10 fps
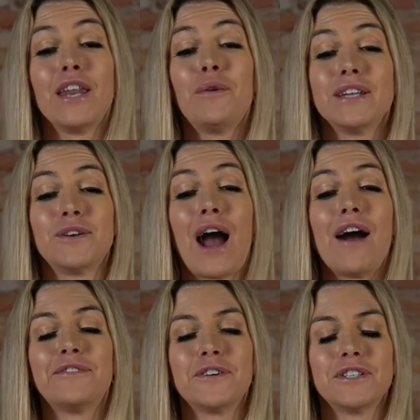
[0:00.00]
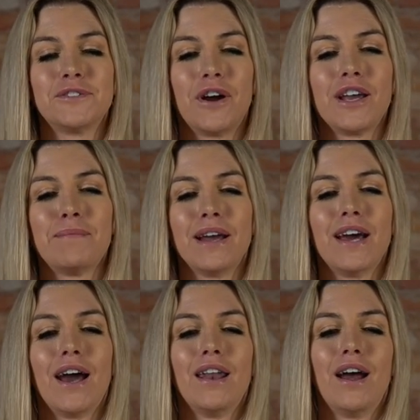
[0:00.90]
Anyway, so after Australia, my
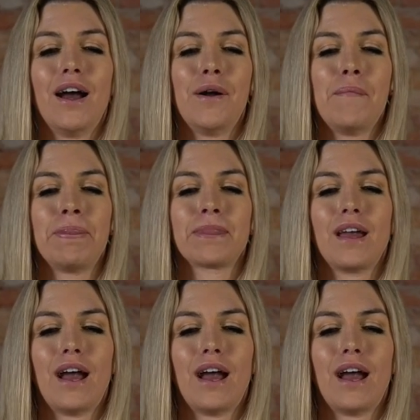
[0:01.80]
dad um,